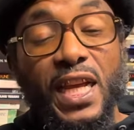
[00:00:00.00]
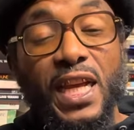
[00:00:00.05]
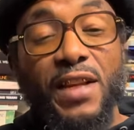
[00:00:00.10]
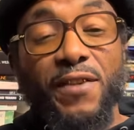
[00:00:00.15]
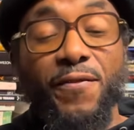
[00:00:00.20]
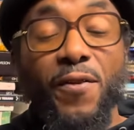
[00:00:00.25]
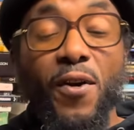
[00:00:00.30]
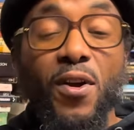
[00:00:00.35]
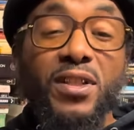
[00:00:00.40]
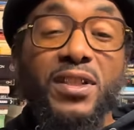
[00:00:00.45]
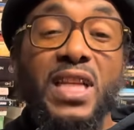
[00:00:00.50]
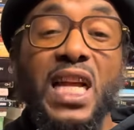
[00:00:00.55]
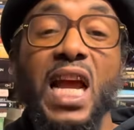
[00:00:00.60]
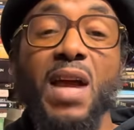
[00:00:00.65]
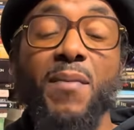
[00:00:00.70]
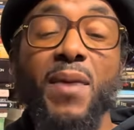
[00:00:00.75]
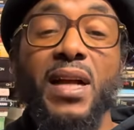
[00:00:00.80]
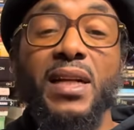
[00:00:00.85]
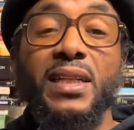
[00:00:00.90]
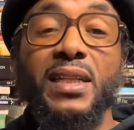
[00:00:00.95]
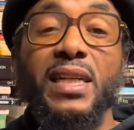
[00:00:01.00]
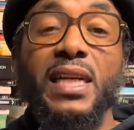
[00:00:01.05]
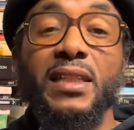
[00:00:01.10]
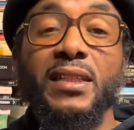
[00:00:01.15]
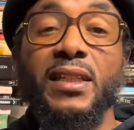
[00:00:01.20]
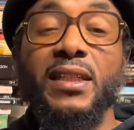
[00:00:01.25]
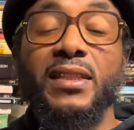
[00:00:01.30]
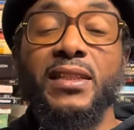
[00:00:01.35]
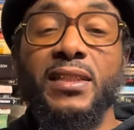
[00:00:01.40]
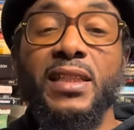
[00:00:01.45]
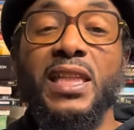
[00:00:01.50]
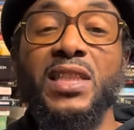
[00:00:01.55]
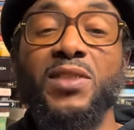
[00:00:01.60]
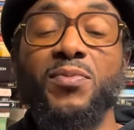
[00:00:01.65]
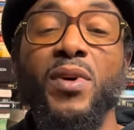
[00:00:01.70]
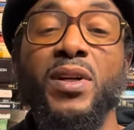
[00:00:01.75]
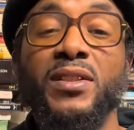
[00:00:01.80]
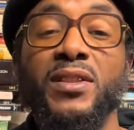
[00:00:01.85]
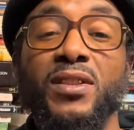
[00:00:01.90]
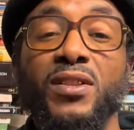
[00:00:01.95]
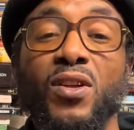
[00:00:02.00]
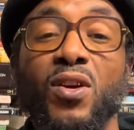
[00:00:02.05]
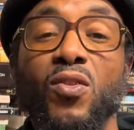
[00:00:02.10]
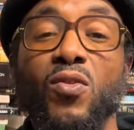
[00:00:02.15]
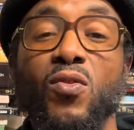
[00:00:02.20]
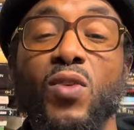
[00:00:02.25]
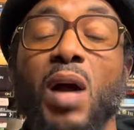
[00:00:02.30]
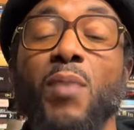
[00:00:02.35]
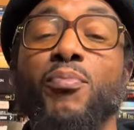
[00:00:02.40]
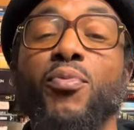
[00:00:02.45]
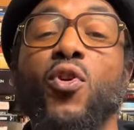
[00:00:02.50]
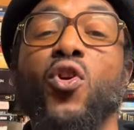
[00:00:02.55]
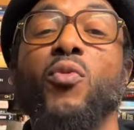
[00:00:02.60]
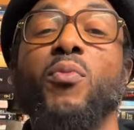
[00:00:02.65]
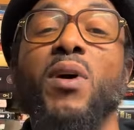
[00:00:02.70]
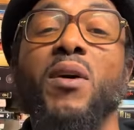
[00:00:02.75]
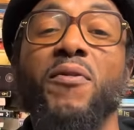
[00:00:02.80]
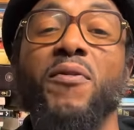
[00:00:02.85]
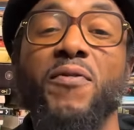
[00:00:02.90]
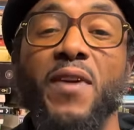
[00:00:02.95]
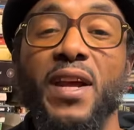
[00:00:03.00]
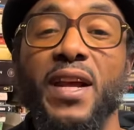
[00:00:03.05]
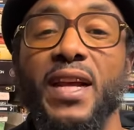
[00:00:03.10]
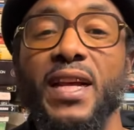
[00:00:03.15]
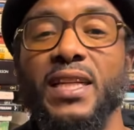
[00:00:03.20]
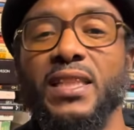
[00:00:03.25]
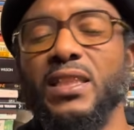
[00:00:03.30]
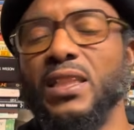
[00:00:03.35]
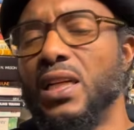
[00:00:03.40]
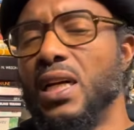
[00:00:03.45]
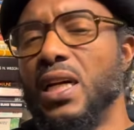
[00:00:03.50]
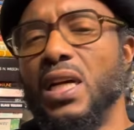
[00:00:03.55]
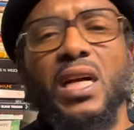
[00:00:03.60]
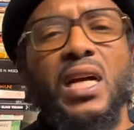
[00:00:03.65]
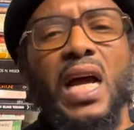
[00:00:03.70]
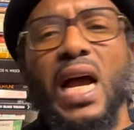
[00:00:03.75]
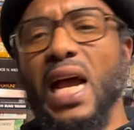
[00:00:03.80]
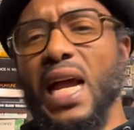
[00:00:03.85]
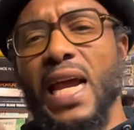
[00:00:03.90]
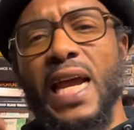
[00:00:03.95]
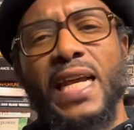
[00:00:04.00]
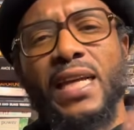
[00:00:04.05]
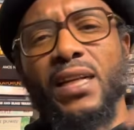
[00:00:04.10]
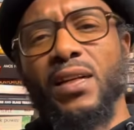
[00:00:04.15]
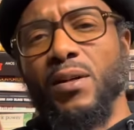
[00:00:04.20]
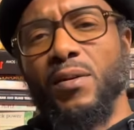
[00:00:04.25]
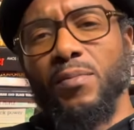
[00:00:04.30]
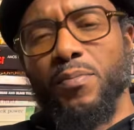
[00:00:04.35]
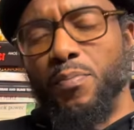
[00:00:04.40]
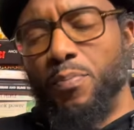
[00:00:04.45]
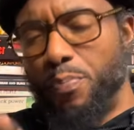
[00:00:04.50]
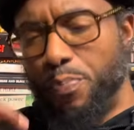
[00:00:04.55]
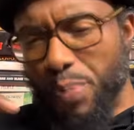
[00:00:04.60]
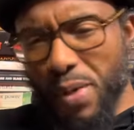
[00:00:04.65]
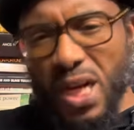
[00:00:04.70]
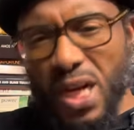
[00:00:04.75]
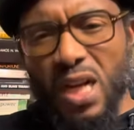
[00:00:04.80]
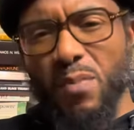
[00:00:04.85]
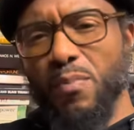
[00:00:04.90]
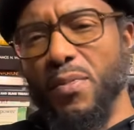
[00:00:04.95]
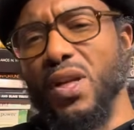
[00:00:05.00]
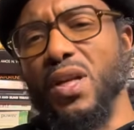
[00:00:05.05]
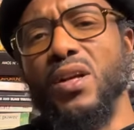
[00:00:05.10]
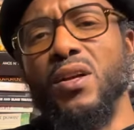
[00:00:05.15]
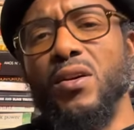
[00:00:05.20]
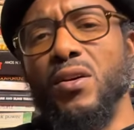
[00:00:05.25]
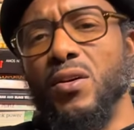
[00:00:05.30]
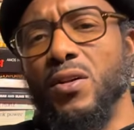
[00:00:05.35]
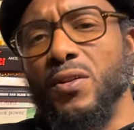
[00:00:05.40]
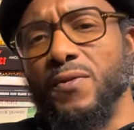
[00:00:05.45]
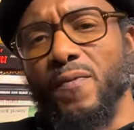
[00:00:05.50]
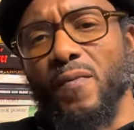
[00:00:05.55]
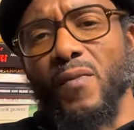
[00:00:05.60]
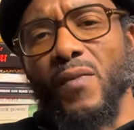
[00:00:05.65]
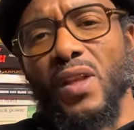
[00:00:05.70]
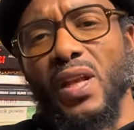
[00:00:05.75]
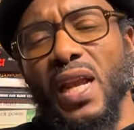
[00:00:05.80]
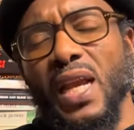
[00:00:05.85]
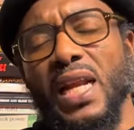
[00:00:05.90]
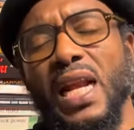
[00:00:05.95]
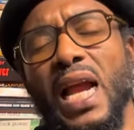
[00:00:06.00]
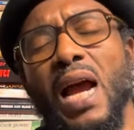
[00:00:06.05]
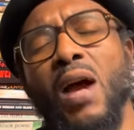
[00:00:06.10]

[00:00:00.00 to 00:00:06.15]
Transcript: first time I did this 6 months ago, I broke my fast. I ate a big meal and I